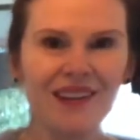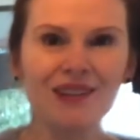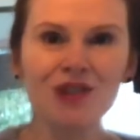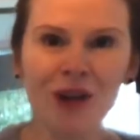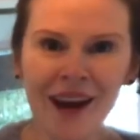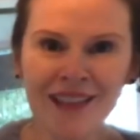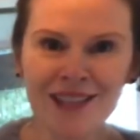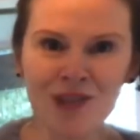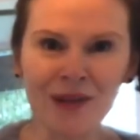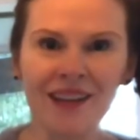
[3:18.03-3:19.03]
Try
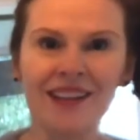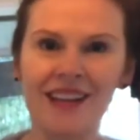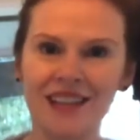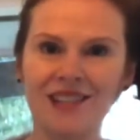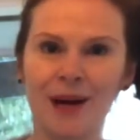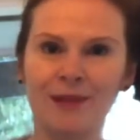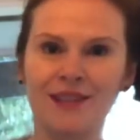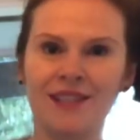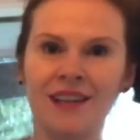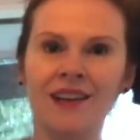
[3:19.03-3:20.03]
this drink the next time you're
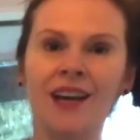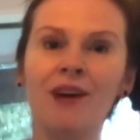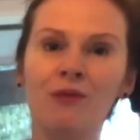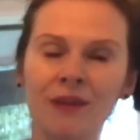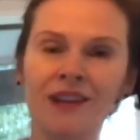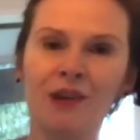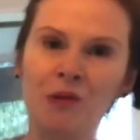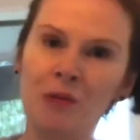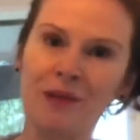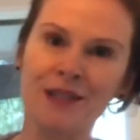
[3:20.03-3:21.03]
sick. It really
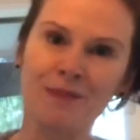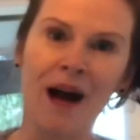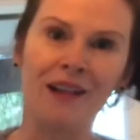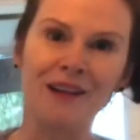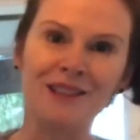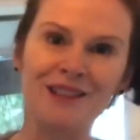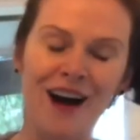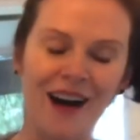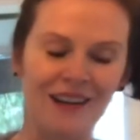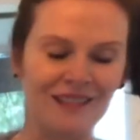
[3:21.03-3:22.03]
will put a smile on your
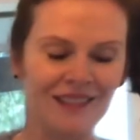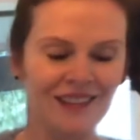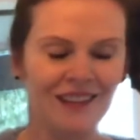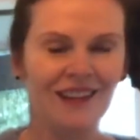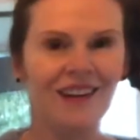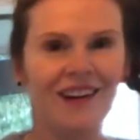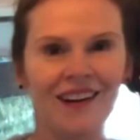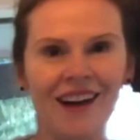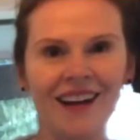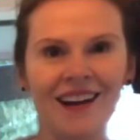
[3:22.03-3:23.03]
dial.
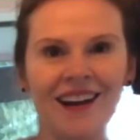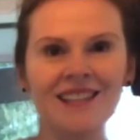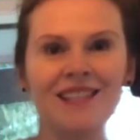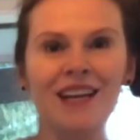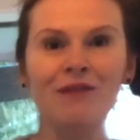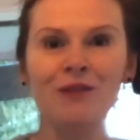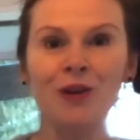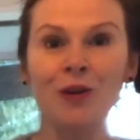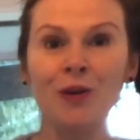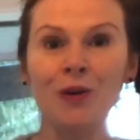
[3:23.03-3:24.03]
Alright guys, if
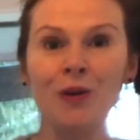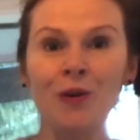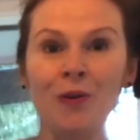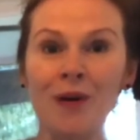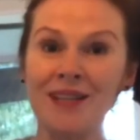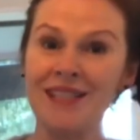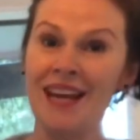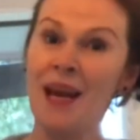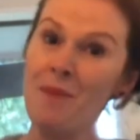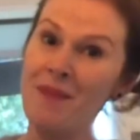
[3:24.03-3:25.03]
you want to
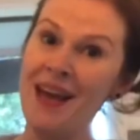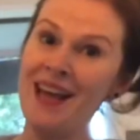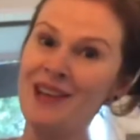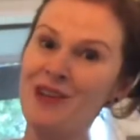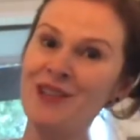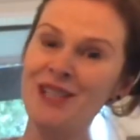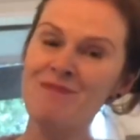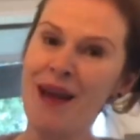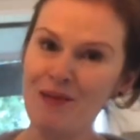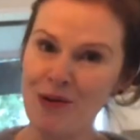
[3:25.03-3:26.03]
see me, Goochie,
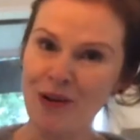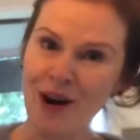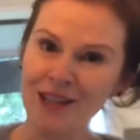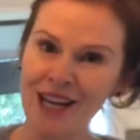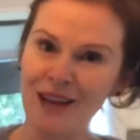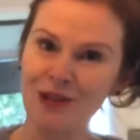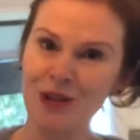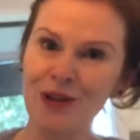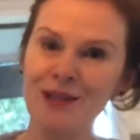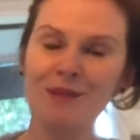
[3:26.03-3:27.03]
make more cocktail
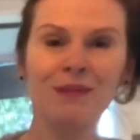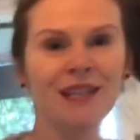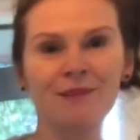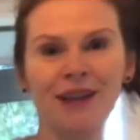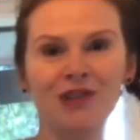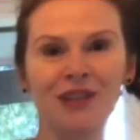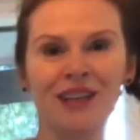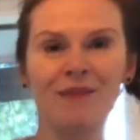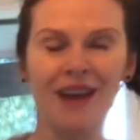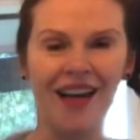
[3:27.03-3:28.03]
shows, please make sure you
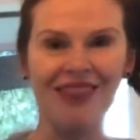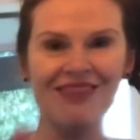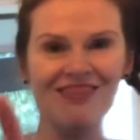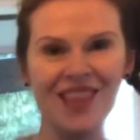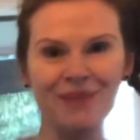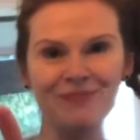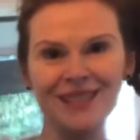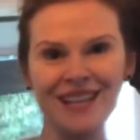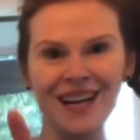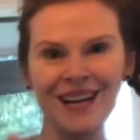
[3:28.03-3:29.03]
give me a
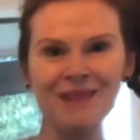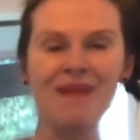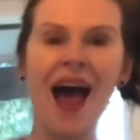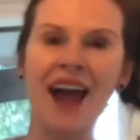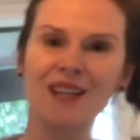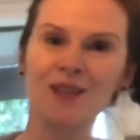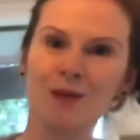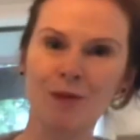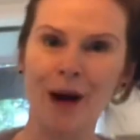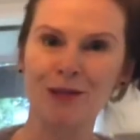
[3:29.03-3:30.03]
thumbs up and you
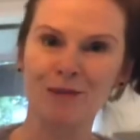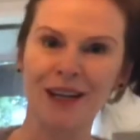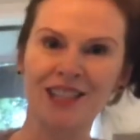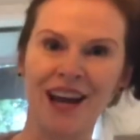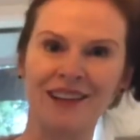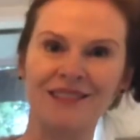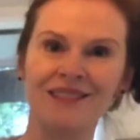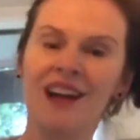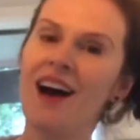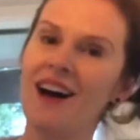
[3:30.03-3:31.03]
subscribe to my channel.
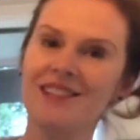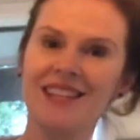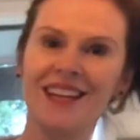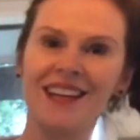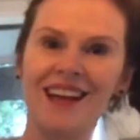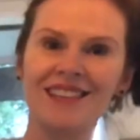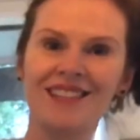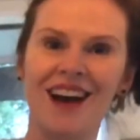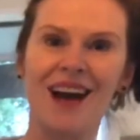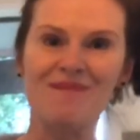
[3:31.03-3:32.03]
I'll see you next
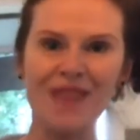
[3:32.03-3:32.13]
time.